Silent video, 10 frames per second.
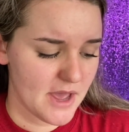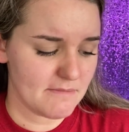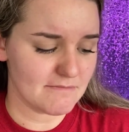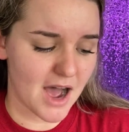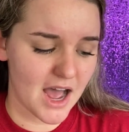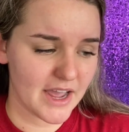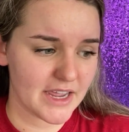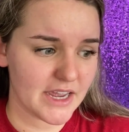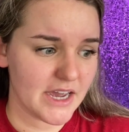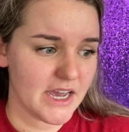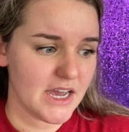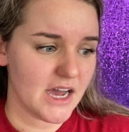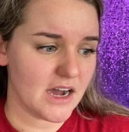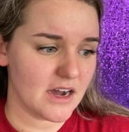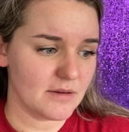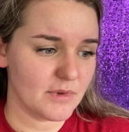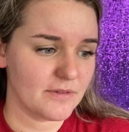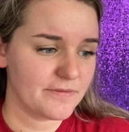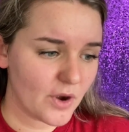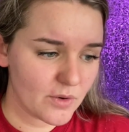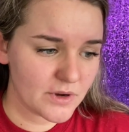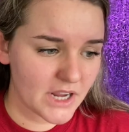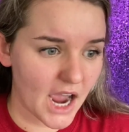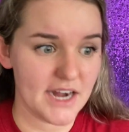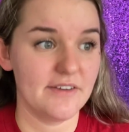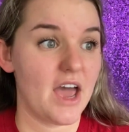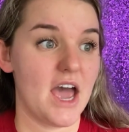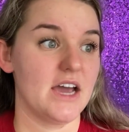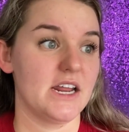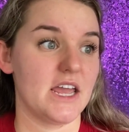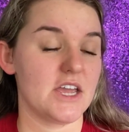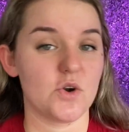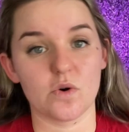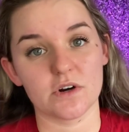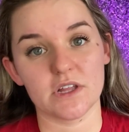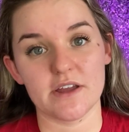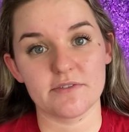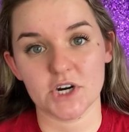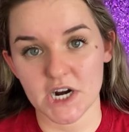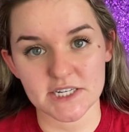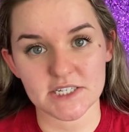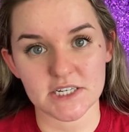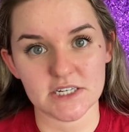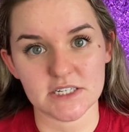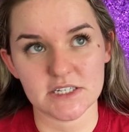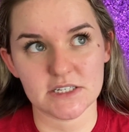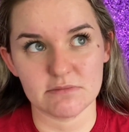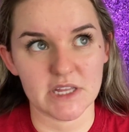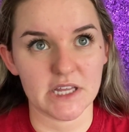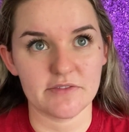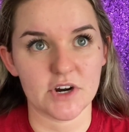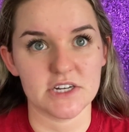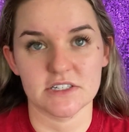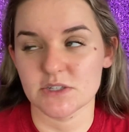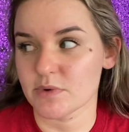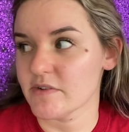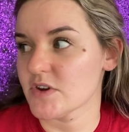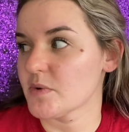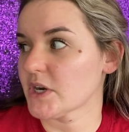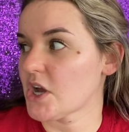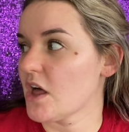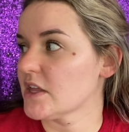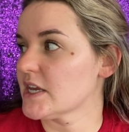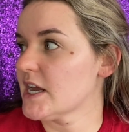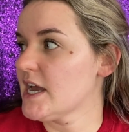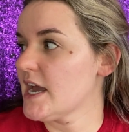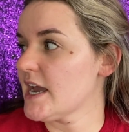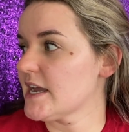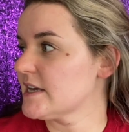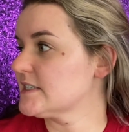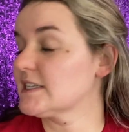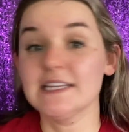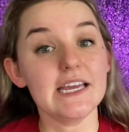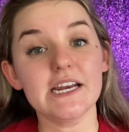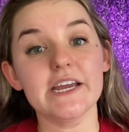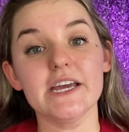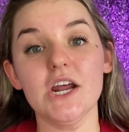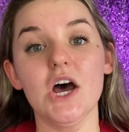My phone kind of had a quarter life crisis, midlife crisis, whatever you want to call it, and deleted